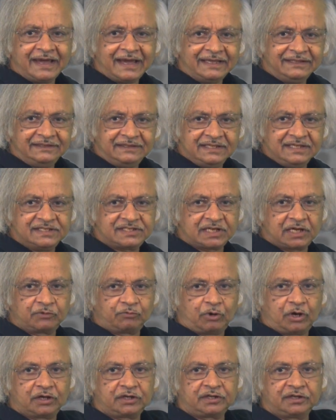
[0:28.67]
And these
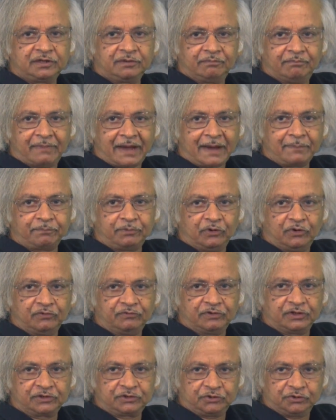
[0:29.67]
are what map
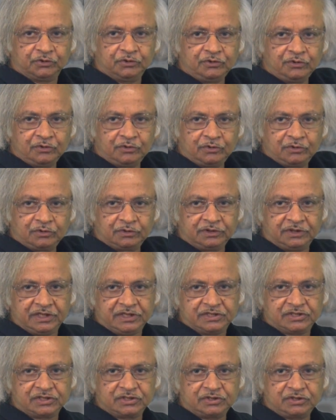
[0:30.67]
over to
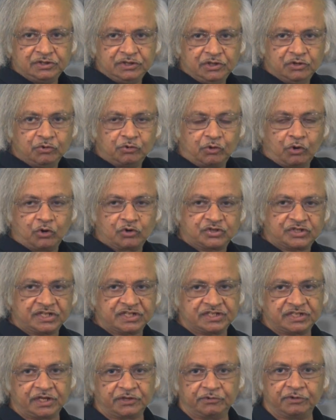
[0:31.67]
these new
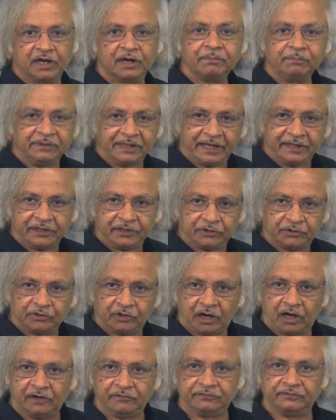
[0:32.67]
courses that we are planning
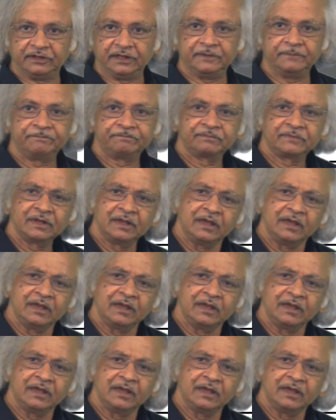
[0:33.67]
to offer.